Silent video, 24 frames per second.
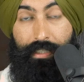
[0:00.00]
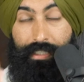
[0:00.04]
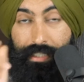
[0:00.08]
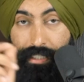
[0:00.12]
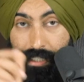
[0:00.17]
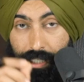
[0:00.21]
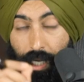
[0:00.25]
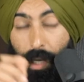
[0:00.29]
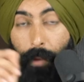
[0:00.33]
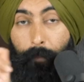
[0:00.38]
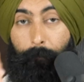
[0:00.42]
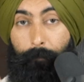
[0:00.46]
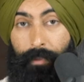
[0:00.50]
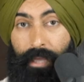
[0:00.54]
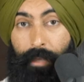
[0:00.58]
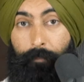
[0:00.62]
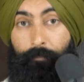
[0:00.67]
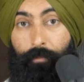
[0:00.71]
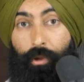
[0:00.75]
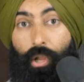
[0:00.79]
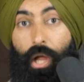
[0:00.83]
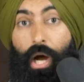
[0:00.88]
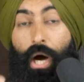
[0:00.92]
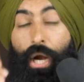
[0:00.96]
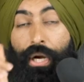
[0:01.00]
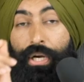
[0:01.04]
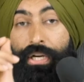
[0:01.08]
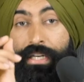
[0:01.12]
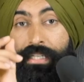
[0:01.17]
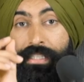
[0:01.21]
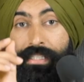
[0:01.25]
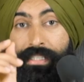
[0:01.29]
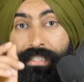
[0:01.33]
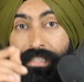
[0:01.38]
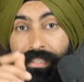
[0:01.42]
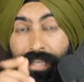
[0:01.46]
Some people
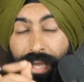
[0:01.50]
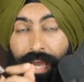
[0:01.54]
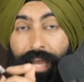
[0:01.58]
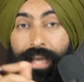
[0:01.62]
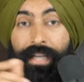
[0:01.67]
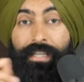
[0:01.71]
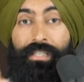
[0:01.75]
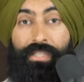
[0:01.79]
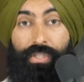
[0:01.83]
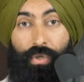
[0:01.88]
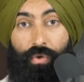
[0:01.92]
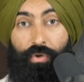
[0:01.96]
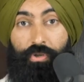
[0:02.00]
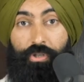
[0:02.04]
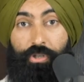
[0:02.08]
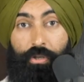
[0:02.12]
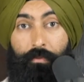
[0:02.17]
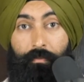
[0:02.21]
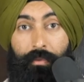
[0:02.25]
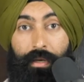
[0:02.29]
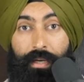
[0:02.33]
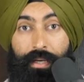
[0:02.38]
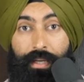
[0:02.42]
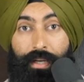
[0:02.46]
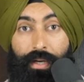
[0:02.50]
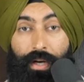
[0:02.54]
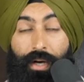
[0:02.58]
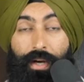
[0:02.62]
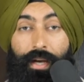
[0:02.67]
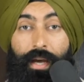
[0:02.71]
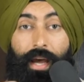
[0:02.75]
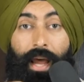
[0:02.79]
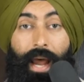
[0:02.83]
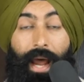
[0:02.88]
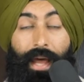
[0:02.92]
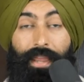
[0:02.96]
understand social media
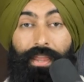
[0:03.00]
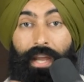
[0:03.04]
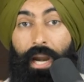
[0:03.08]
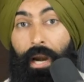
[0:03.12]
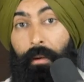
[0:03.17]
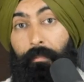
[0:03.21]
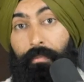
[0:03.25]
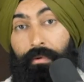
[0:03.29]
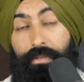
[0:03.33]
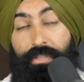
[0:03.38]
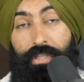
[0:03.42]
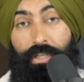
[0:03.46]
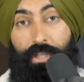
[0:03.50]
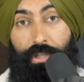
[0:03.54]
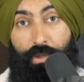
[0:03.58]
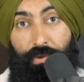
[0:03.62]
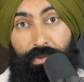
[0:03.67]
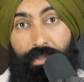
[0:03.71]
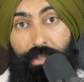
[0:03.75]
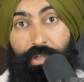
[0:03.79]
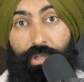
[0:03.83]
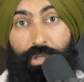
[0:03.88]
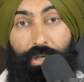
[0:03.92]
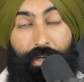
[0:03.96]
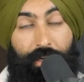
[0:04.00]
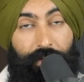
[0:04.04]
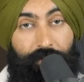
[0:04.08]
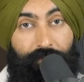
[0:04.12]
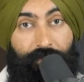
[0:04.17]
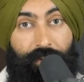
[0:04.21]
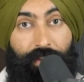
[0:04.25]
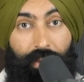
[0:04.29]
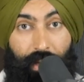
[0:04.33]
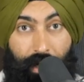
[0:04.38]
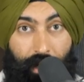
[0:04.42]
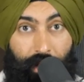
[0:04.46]
and they're able to use it to
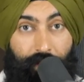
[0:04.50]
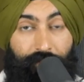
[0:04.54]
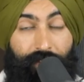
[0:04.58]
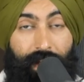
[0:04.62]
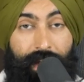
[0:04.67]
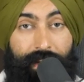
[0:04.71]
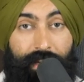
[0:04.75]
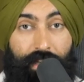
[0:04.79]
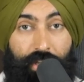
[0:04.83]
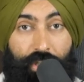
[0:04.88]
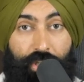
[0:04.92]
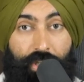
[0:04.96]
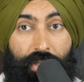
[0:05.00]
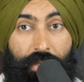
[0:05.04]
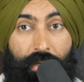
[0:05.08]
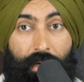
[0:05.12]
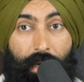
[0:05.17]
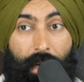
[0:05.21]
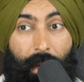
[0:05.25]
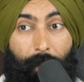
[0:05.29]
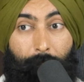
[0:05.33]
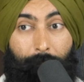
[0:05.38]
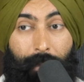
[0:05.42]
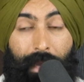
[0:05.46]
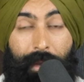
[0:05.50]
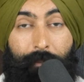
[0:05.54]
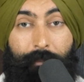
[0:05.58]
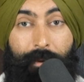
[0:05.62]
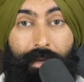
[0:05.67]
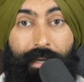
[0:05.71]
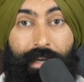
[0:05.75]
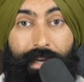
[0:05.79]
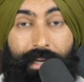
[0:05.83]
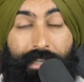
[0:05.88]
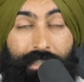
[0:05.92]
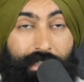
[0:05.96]
their advantage.
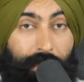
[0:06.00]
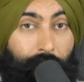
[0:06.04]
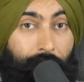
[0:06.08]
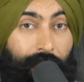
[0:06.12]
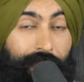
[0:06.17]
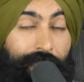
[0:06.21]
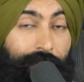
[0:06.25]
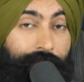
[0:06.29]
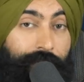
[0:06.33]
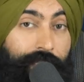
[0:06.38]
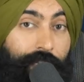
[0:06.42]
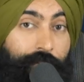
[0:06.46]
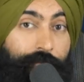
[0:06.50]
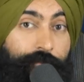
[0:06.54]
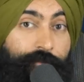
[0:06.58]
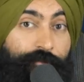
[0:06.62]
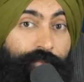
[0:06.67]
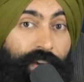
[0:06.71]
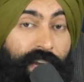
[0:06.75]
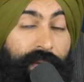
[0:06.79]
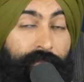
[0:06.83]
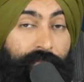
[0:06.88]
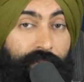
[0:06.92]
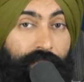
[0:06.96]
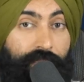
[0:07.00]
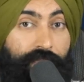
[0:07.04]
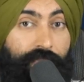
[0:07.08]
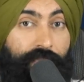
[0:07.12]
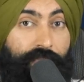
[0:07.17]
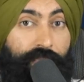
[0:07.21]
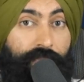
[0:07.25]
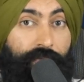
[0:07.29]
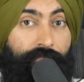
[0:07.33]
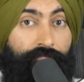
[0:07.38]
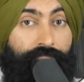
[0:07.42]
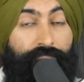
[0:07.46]
Maybe it's to make themselves
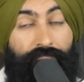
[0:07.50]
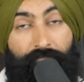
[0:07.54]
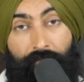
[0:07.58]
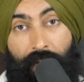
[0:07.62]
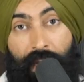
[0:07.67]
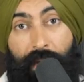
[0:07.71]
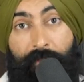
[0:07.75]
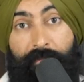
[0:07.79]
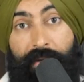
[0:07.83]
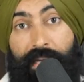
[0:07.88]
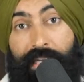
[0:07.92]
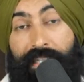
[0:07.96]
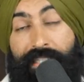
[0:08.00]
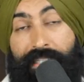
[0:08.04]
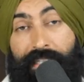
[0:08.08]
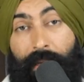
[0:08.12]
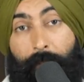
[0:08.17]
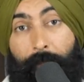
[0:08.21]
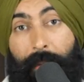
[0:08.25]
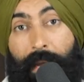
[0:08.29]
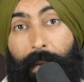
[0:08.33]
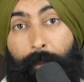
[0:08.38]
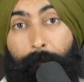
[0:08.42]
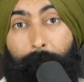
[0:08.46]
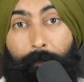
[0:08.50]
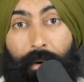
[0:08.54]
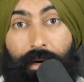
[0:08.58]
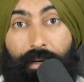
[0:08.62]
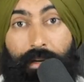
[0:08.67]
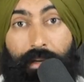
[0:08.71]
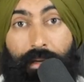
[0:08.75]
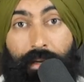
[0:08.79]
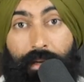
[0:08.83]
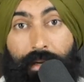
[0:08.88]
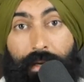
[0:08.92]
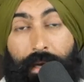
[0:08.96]
famous. Maybe it's to make
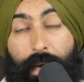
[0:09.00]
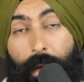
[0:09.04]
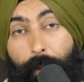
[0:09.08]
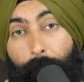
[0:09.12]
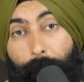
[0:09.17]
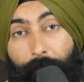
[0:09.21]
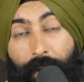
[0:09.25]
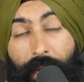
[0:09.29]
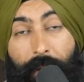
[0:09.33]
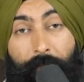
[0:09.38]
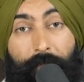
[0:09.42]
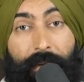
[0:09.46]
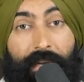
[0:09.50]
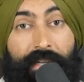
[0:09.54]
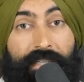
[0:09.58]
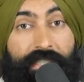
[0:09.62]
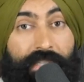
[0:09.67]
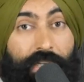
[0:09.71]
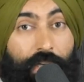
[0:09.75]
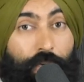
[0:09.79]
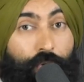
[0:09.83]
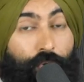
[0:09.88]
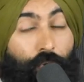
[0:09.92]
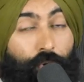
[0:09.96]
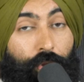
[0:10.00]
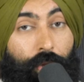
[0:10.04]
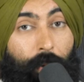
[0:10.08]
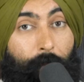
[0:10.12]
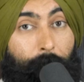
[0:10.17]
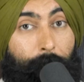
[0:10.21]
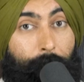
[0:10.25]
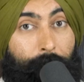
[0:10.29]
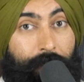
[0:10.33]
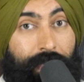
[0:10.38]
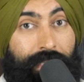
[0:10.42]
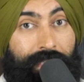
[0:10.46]
money. Maybe it's to grow their
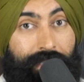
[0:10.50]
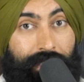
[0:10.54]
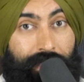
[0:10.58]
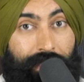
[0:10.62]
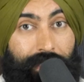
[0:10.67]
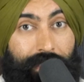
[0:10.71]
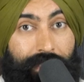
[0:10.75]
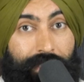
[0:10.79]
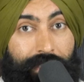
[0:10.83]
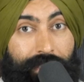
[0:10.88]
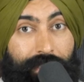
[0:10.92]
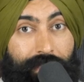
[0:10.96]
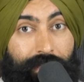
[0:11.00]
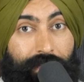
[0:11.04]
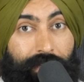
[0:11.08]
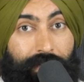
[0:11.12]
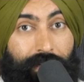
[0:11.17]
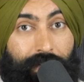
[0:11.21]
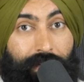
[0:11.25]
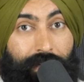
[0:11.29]
business.